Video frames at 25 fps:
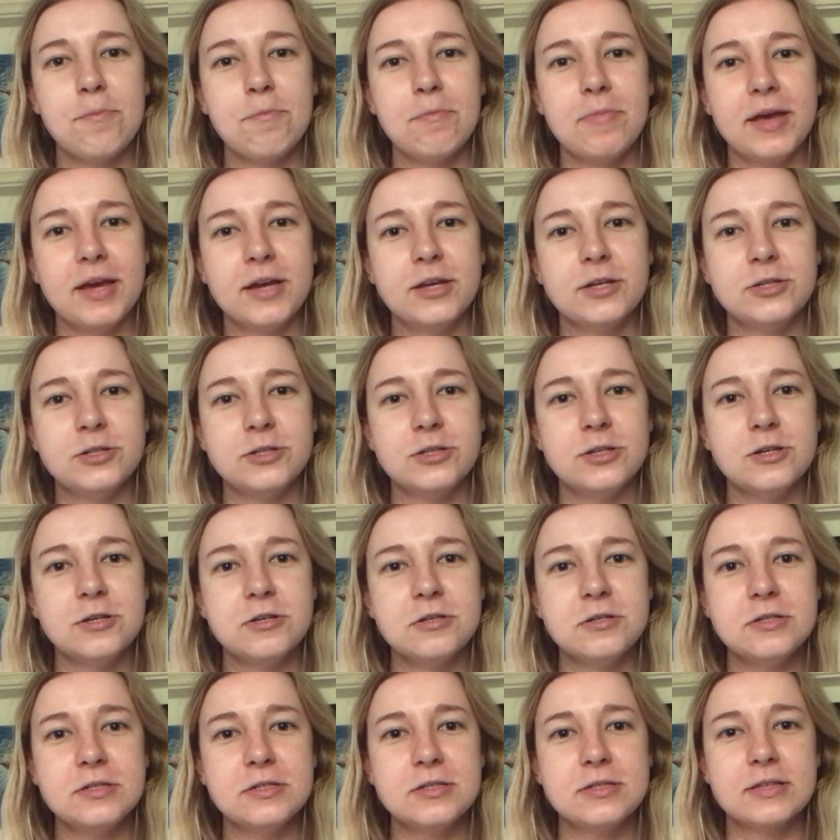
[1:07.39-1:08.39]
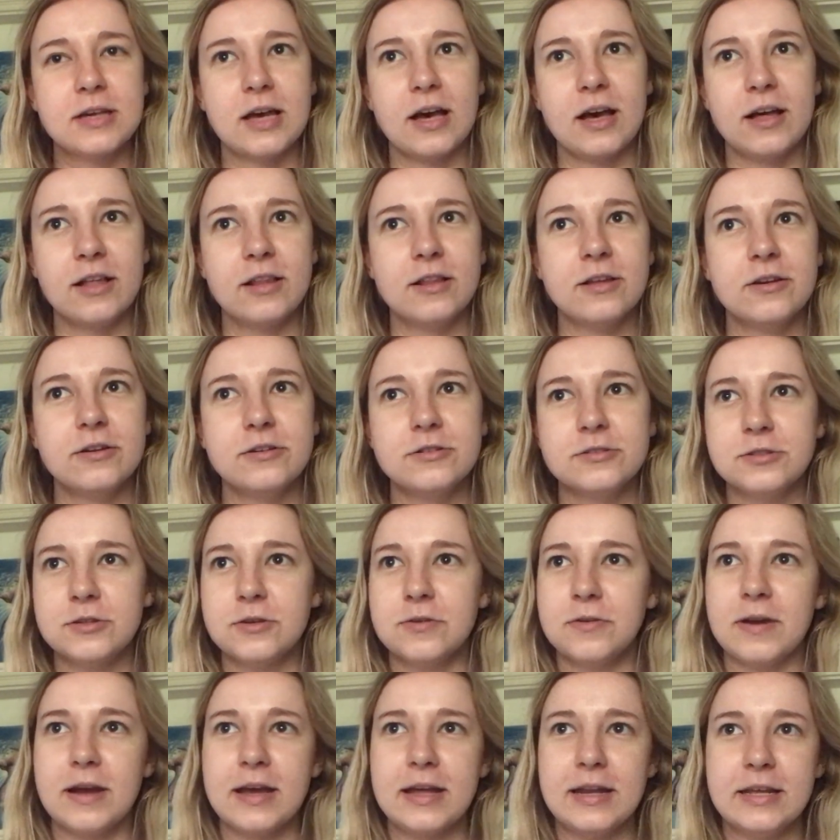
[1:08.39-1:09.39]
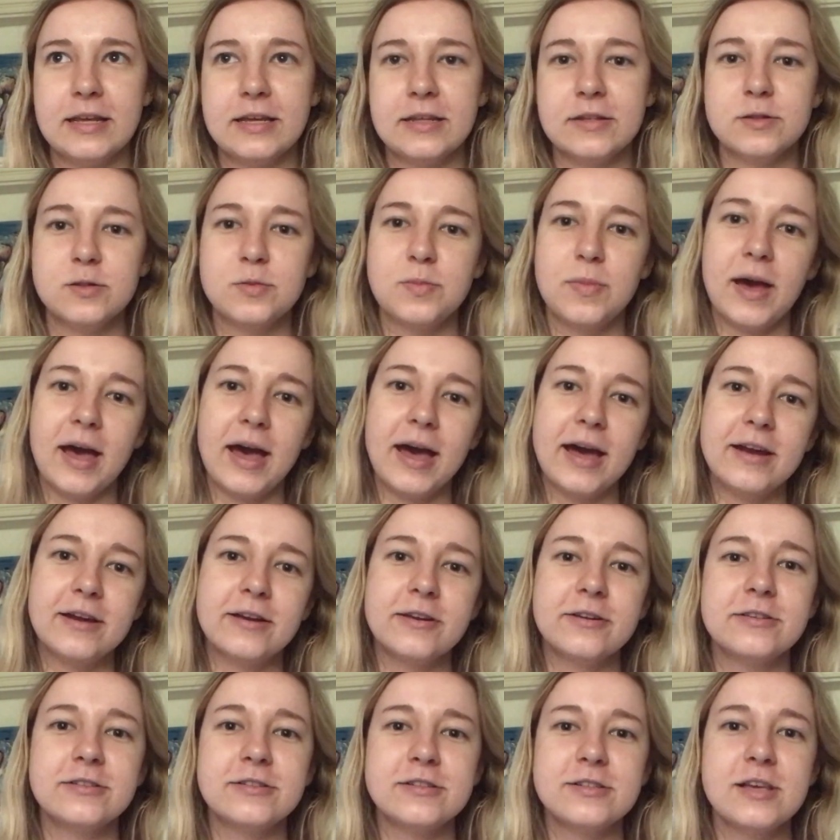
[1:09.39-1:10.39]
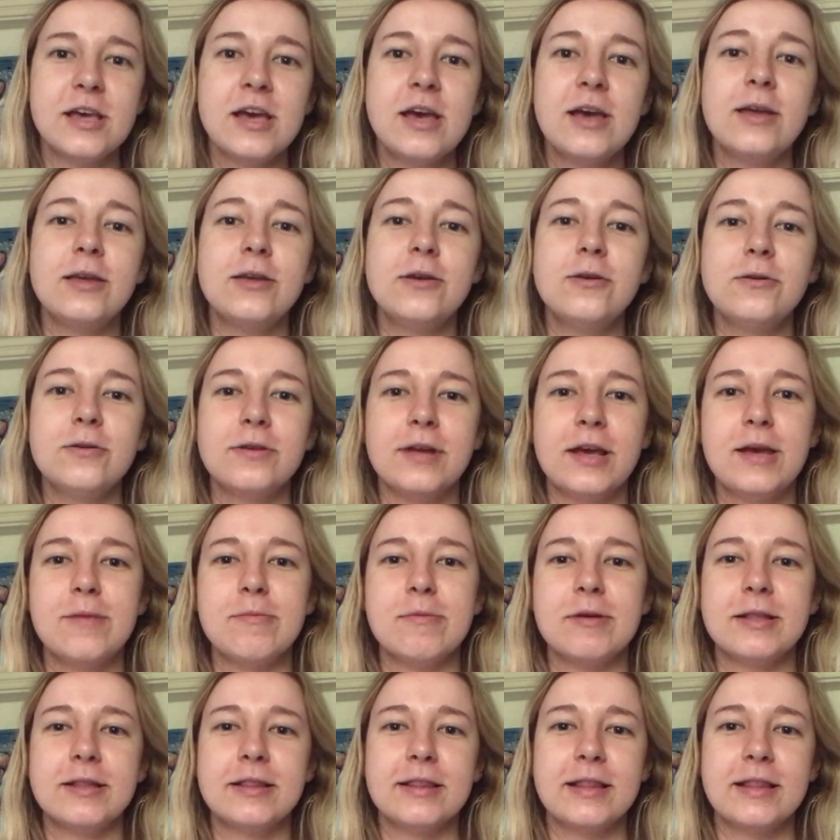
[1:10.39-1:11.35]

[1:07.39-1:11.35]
pictures, colors, gradients, patterns, you name it.